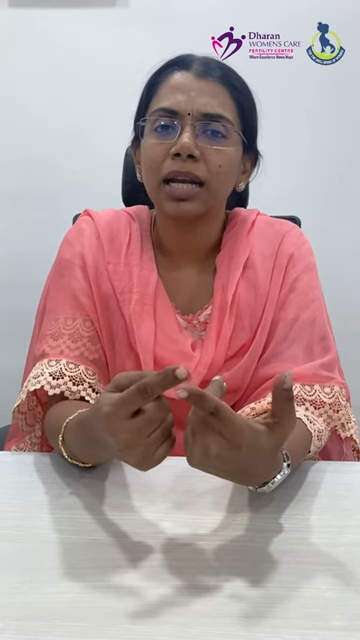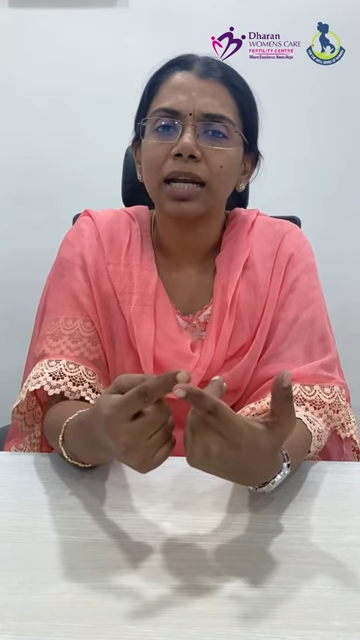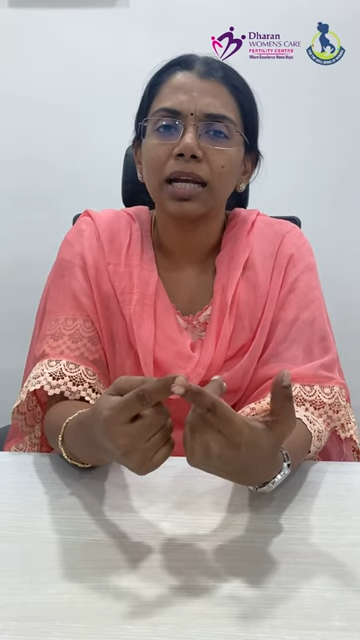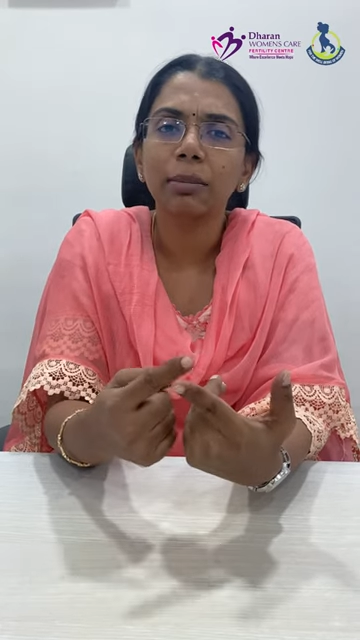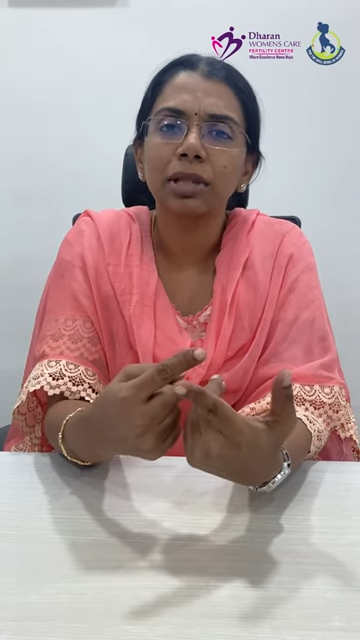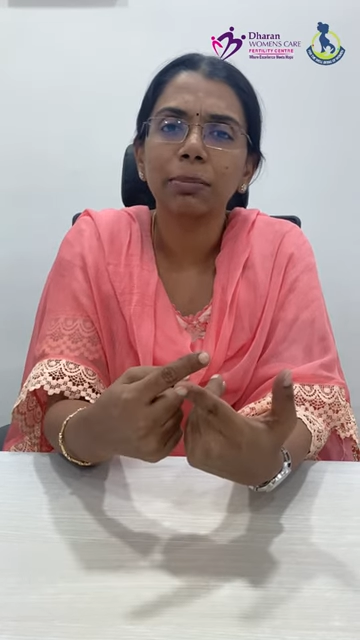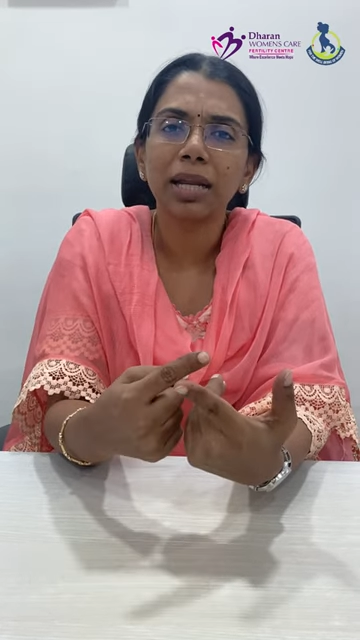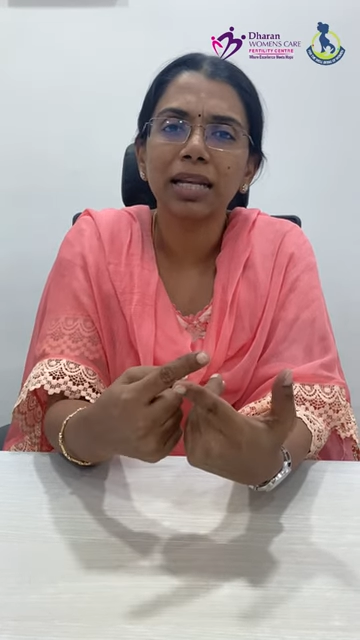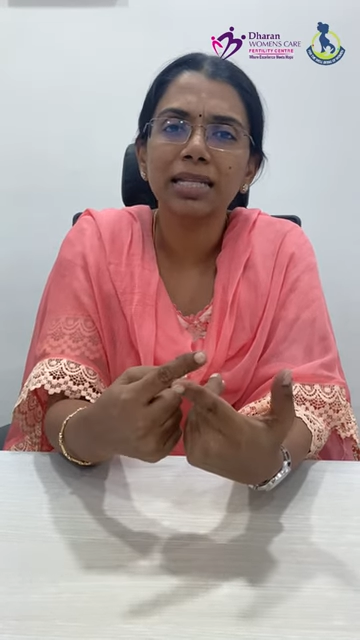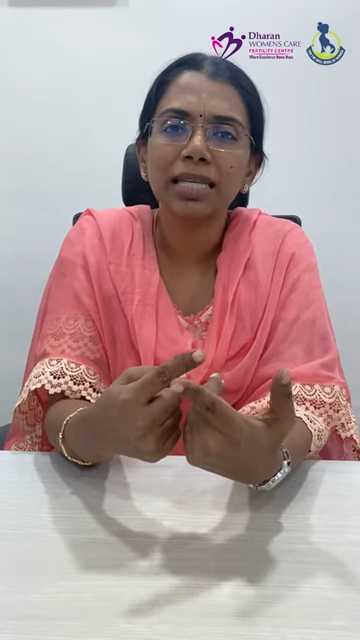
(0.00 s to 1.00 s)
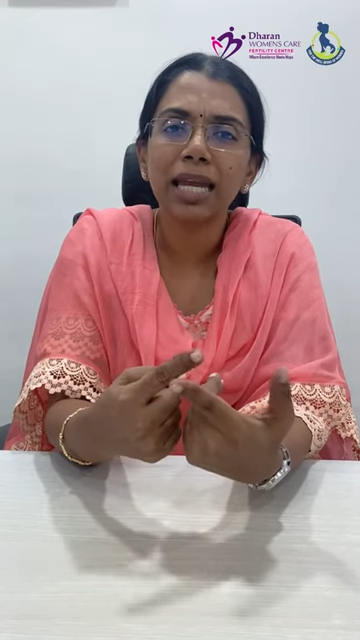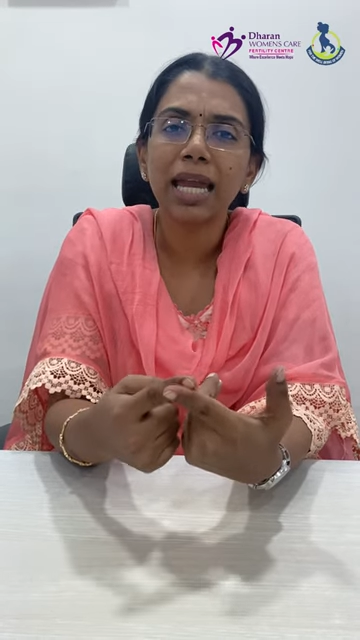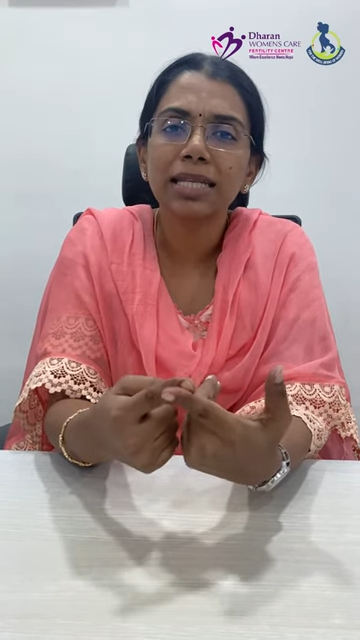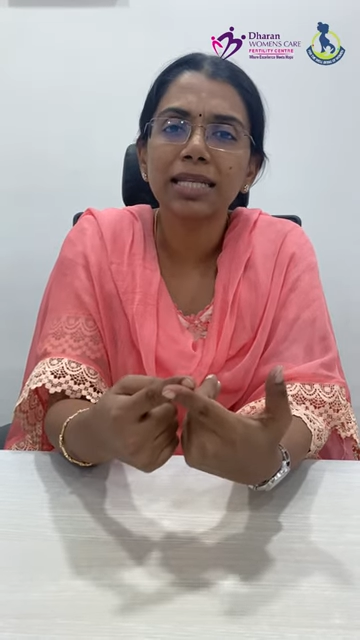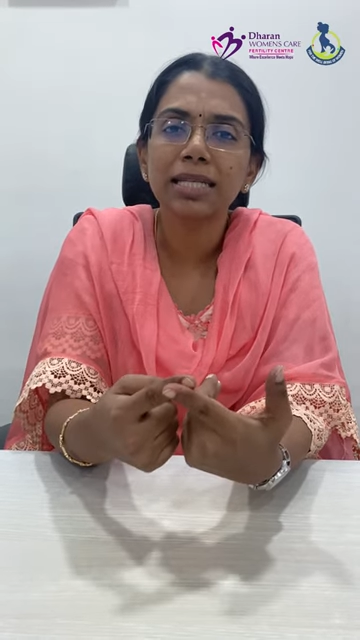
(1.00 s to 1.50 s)
Nariya time in the pregnancy
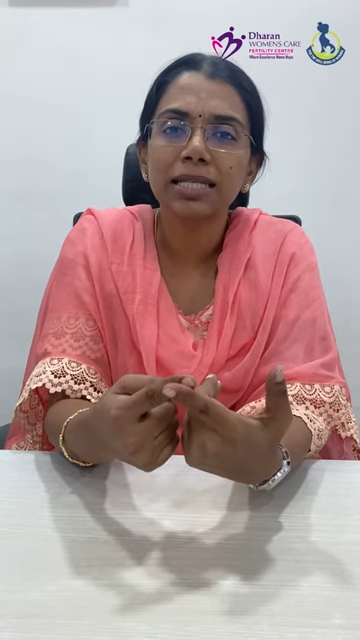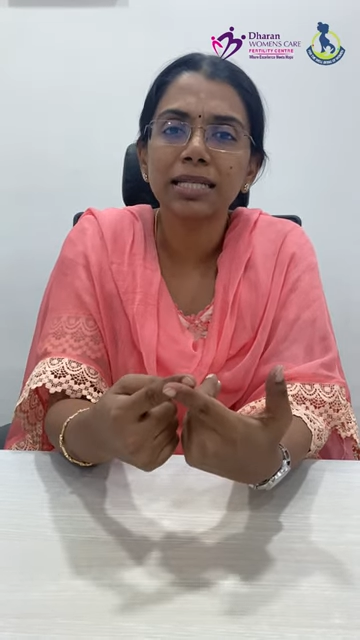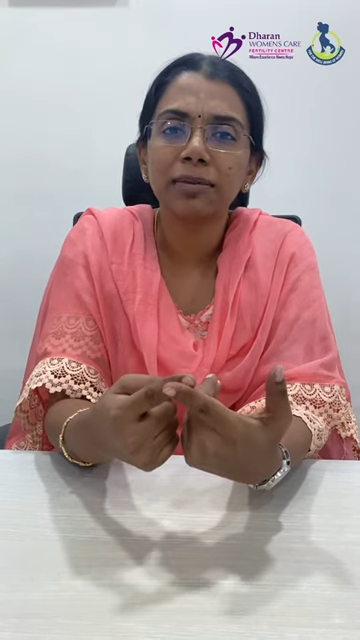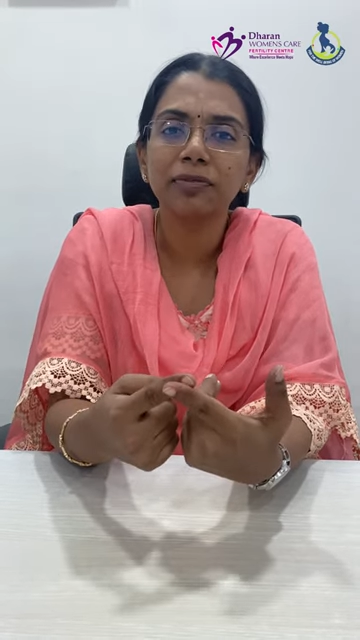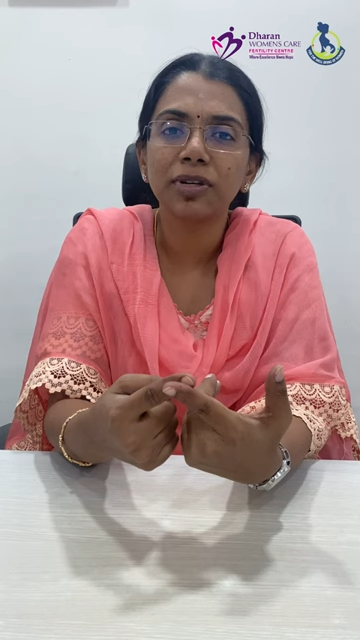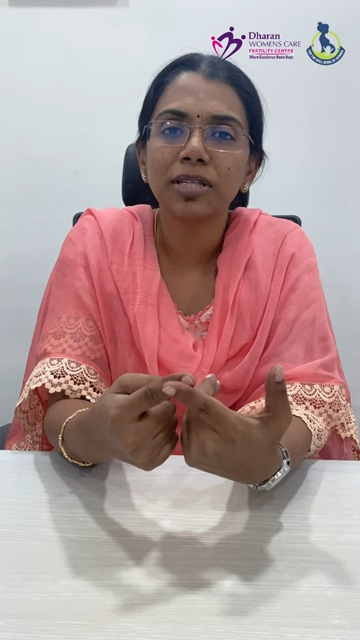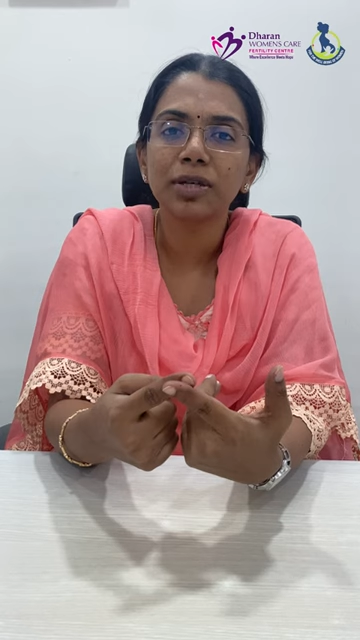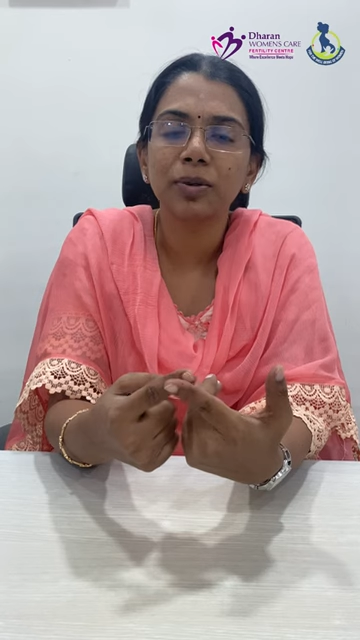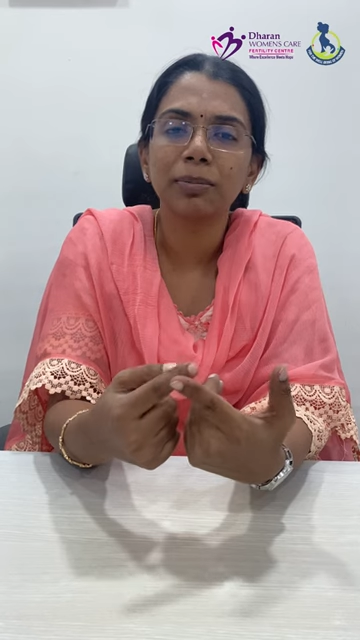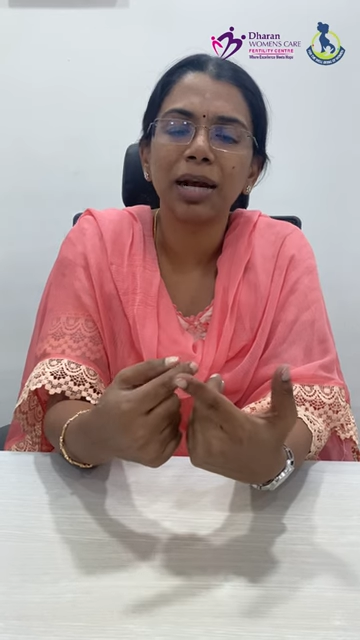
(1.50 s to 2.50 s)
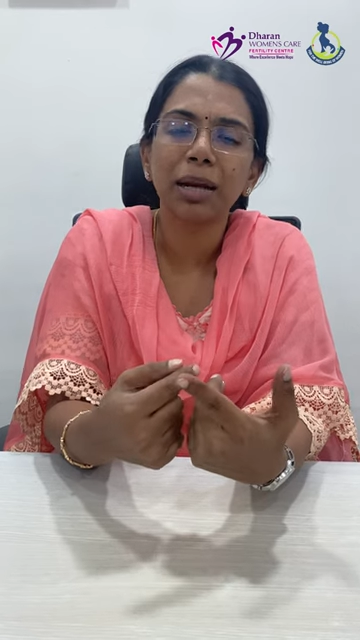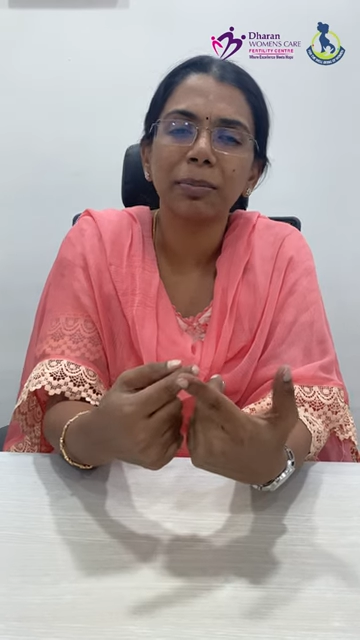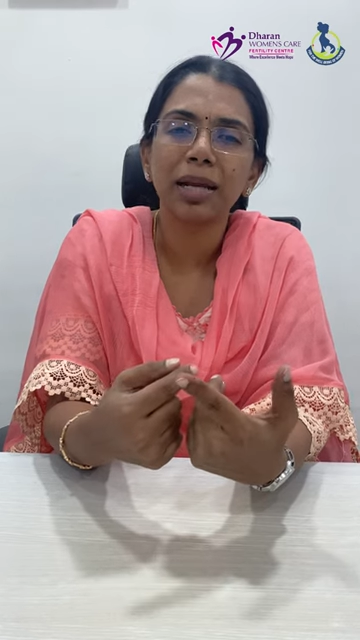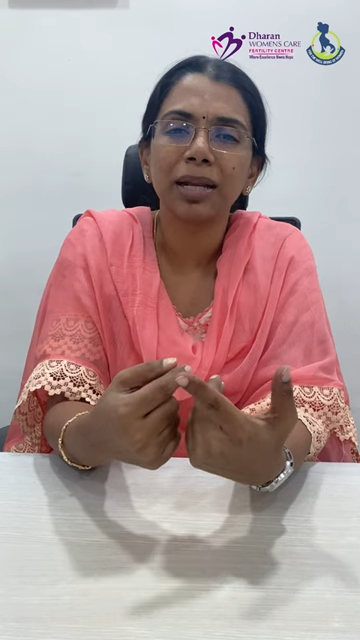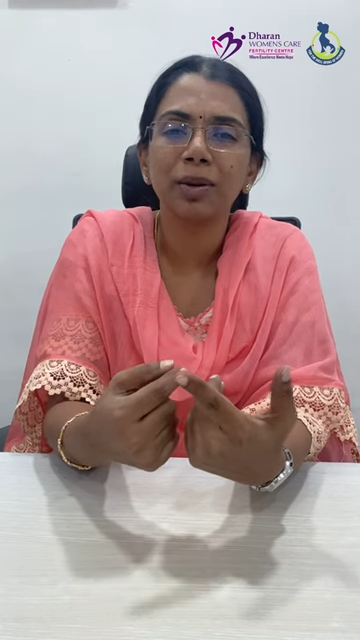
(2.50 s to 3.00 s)
aches and discomforts irukum, back
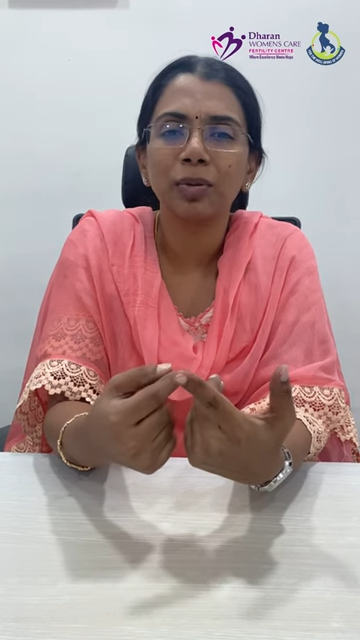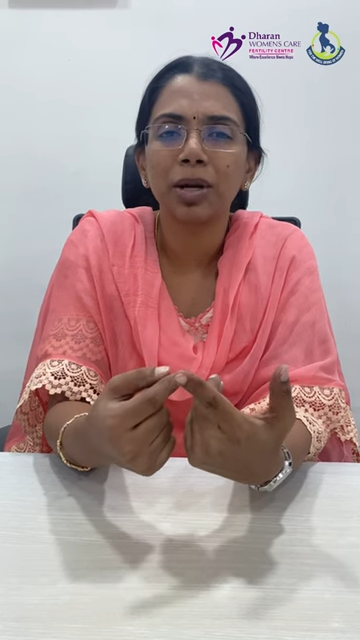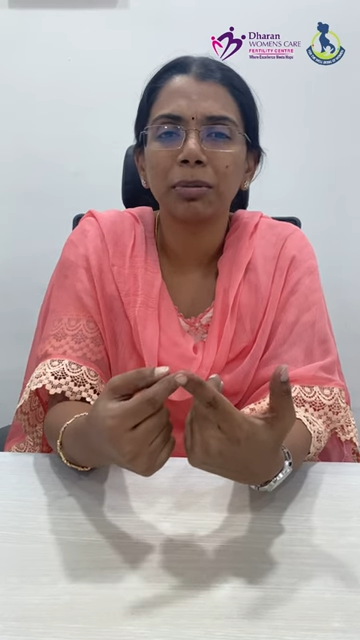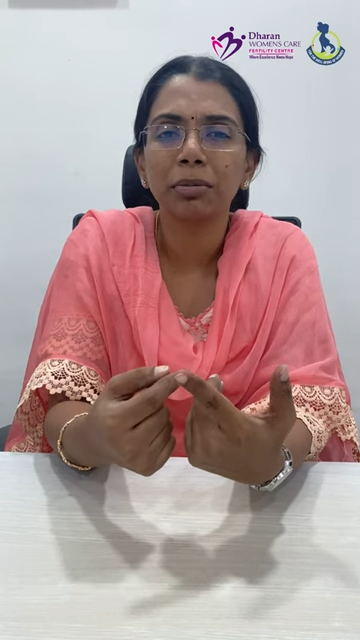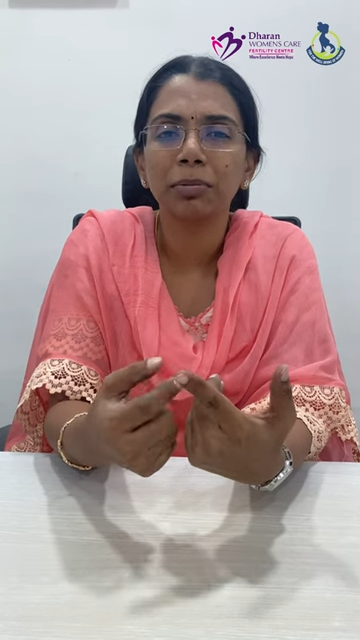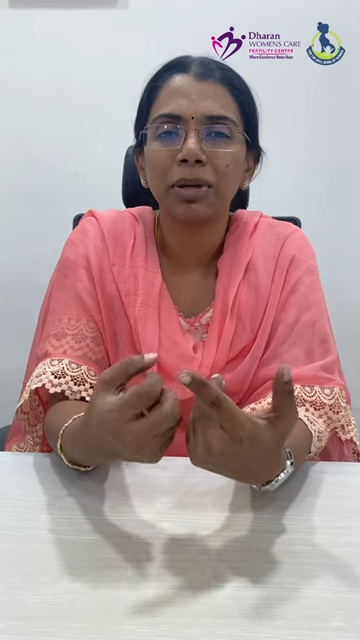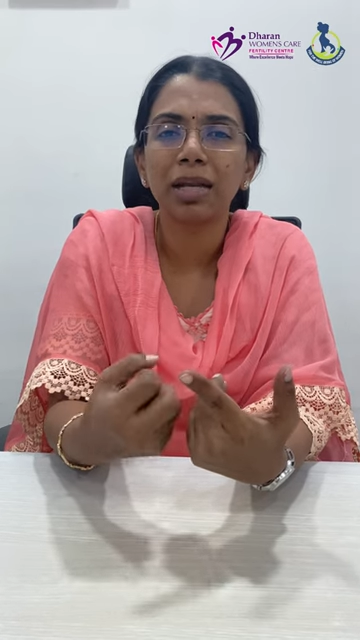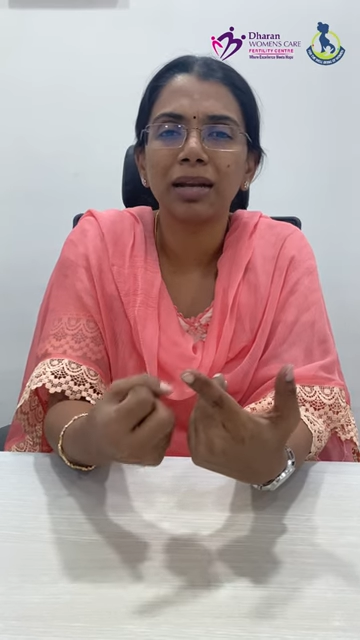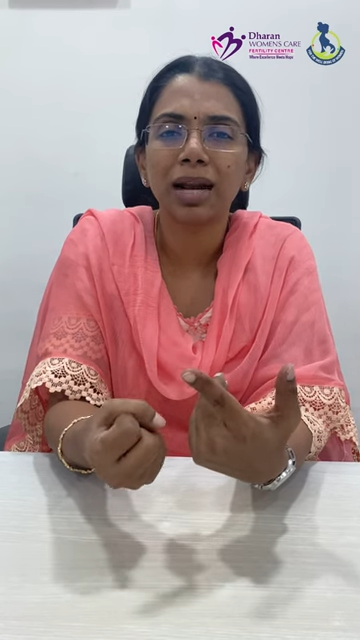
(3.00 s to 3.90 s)
pain, lower abdomen pain,